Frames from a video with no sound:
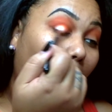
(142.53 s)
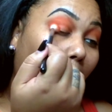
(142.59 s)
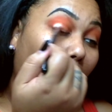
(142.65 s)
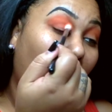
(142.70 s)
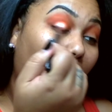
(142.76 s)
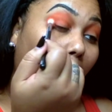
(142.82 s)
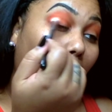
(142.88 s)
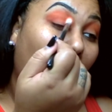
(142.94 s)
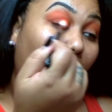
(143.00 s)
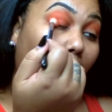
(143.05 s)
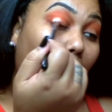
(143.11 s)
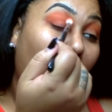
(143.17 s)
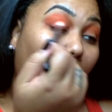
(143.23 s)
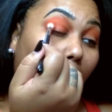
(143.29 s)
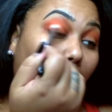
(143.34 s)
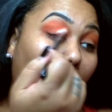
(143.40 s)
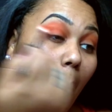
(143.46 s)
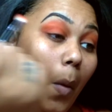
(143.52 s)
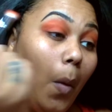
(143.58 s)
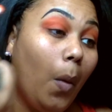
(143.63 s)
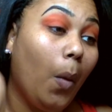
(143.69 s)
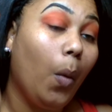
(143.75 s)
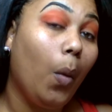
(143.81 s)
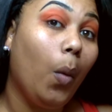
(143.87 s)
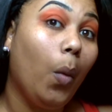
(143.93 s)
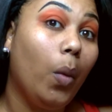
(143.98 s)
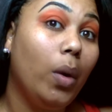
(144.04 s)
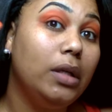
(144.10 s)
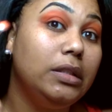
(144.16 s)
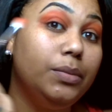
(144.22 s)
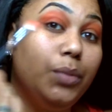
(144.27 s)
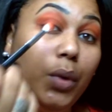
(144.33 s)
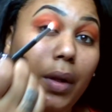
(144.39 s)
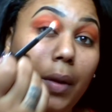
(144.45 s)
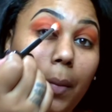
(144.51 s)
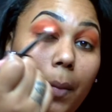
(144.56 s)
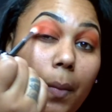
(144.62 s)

I'm going to also branch it out